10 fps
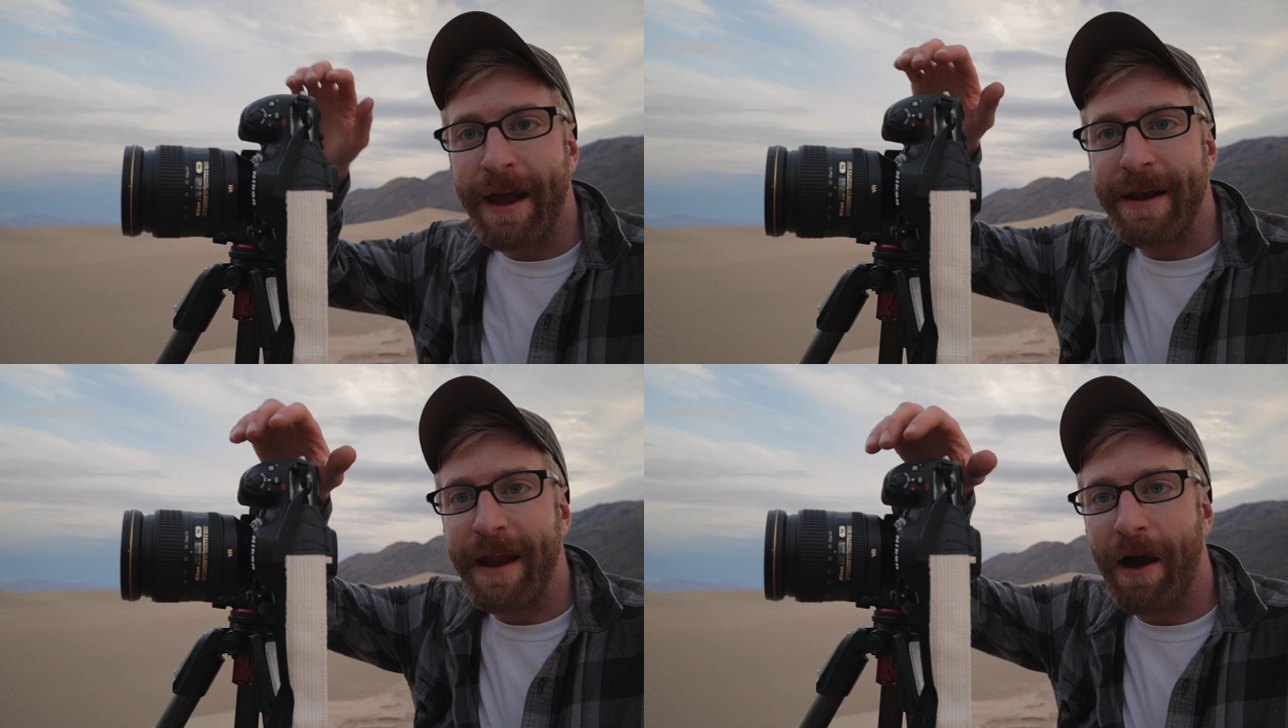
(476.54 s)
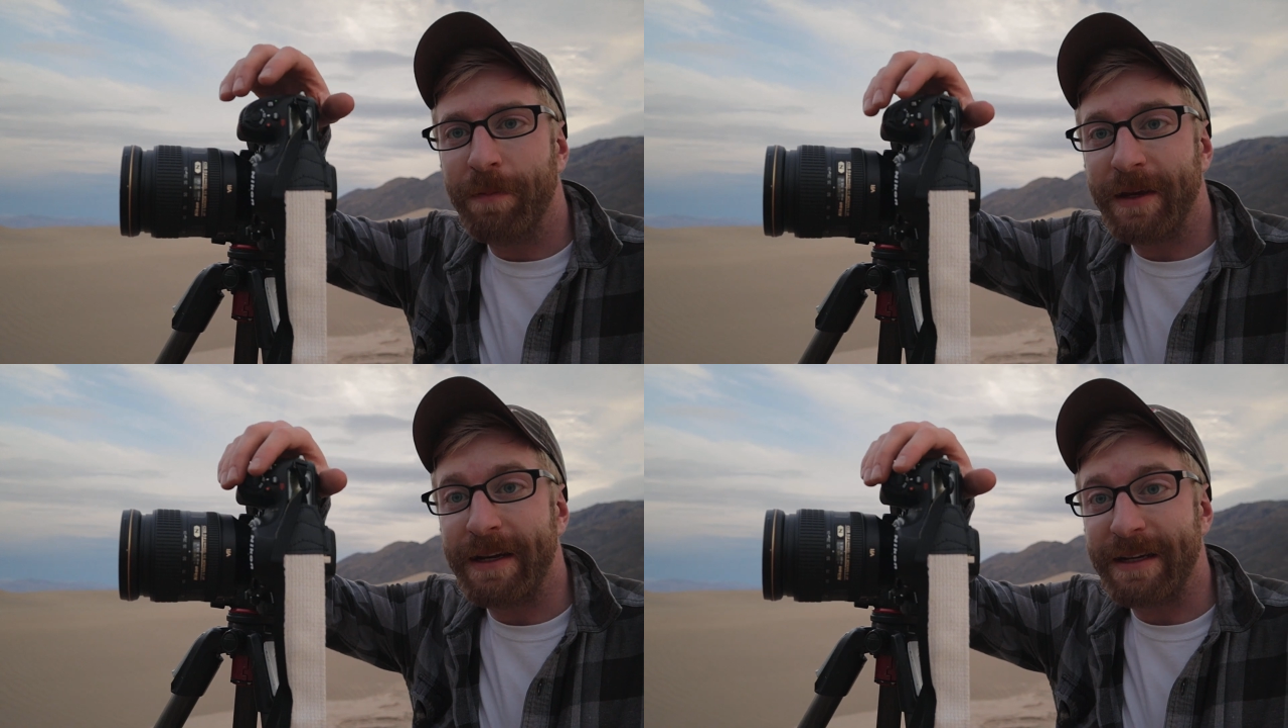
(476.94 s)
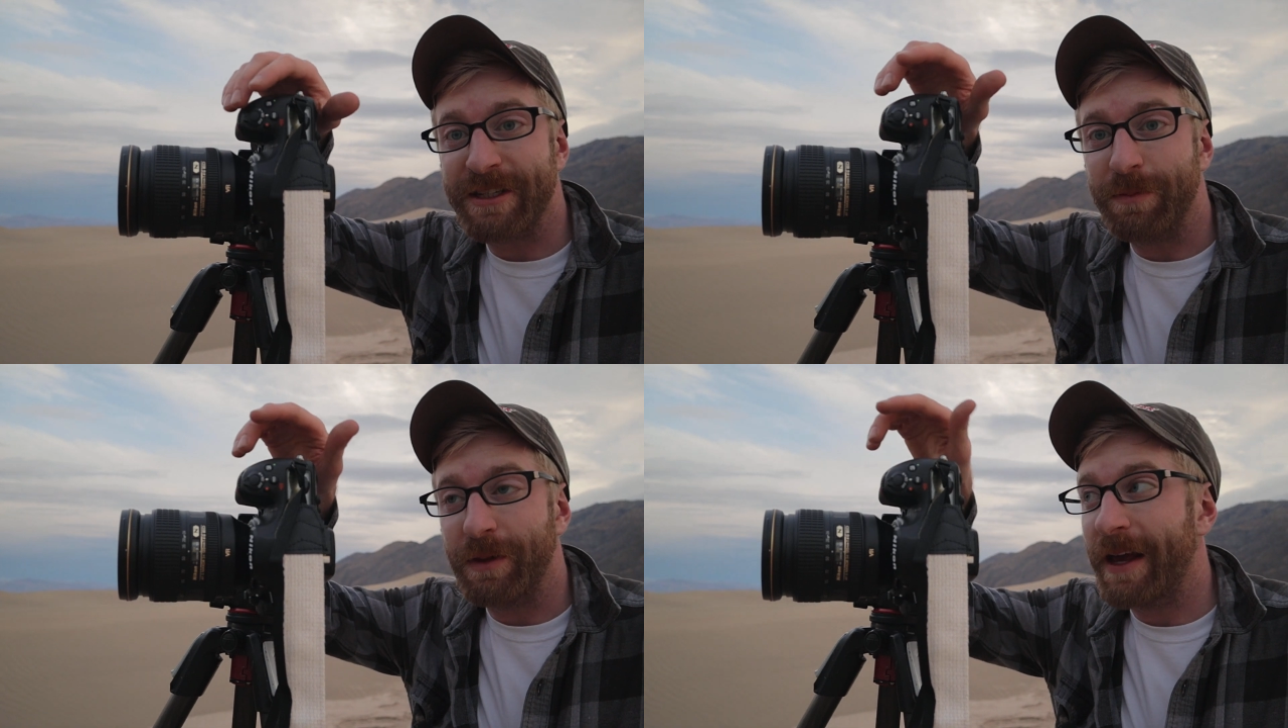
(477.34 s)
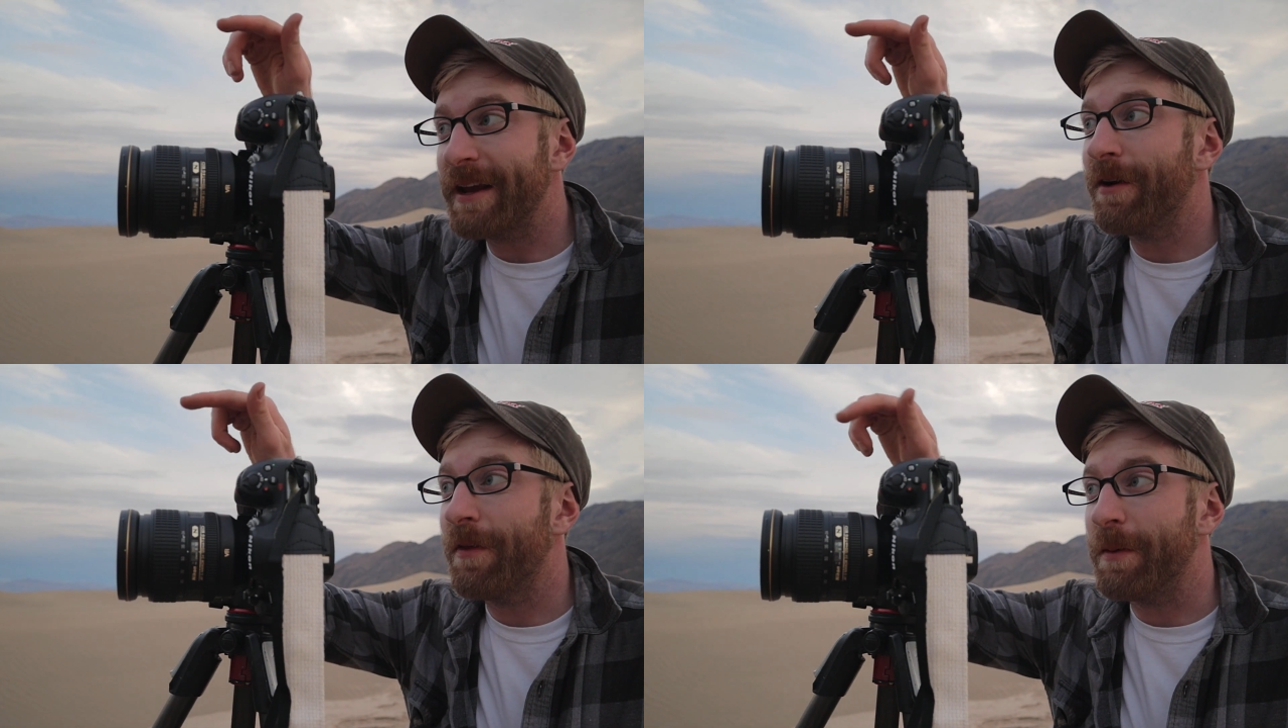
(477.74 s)
And now I'm getting some
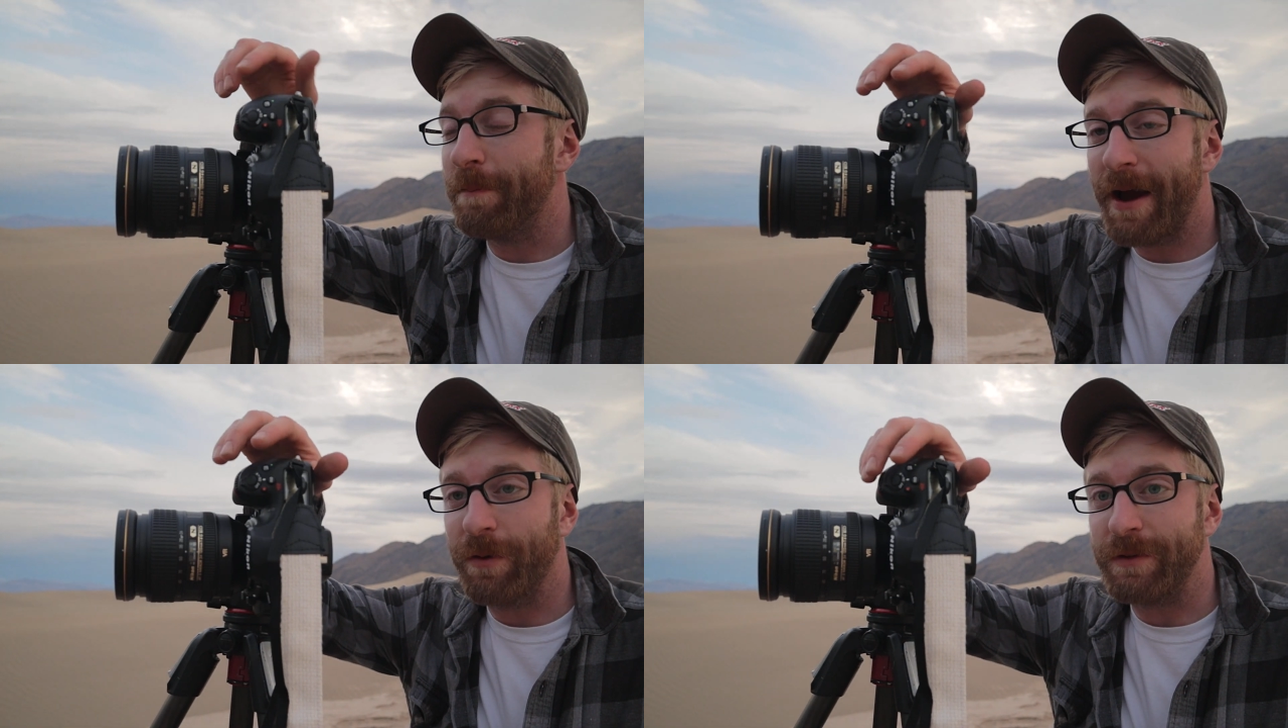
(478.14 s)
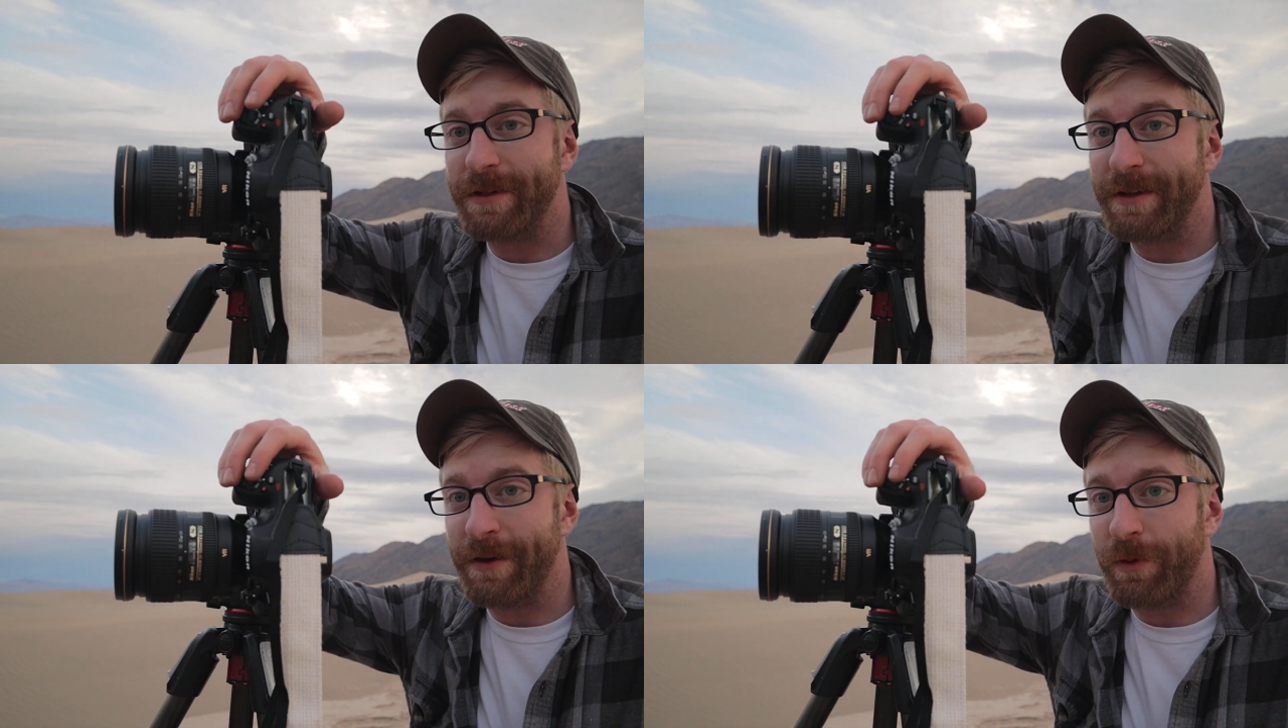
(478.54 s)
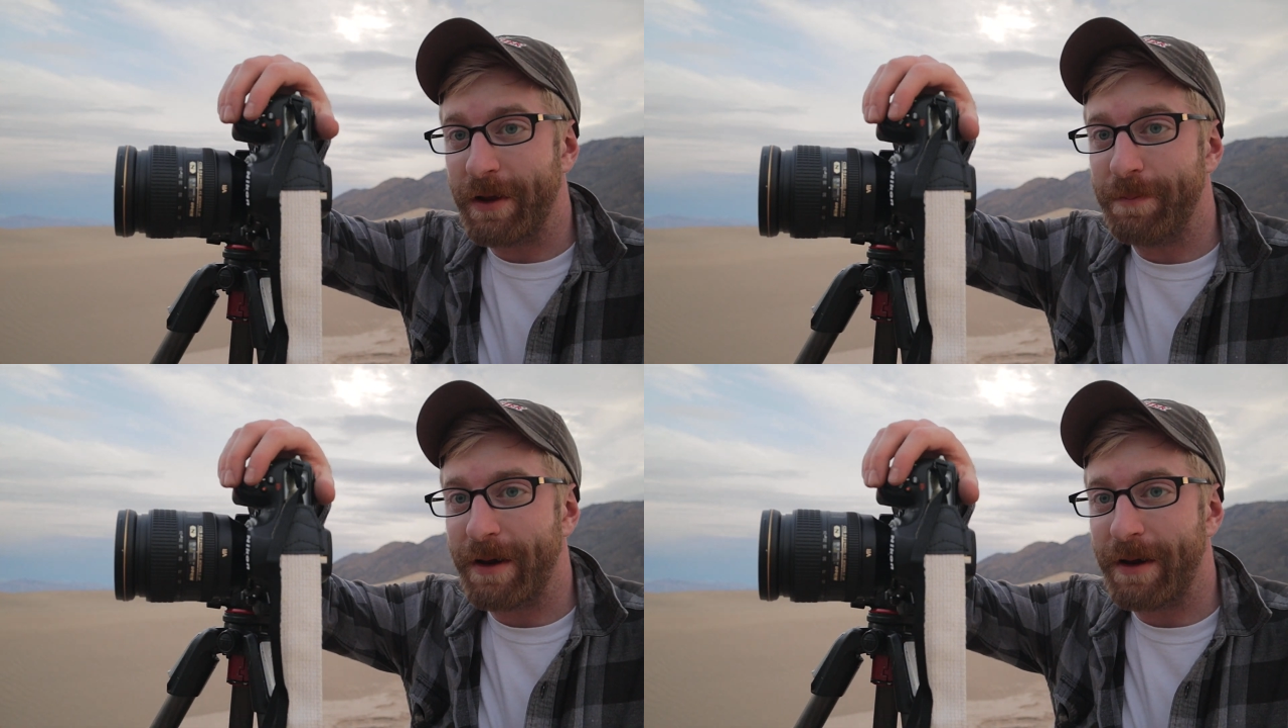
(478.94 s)
light on the mountains that were in